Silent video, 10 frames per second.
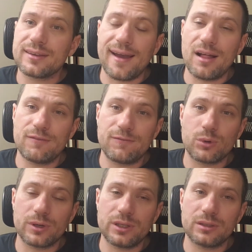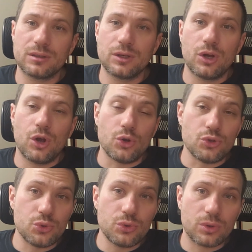California,
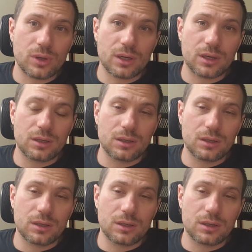New York,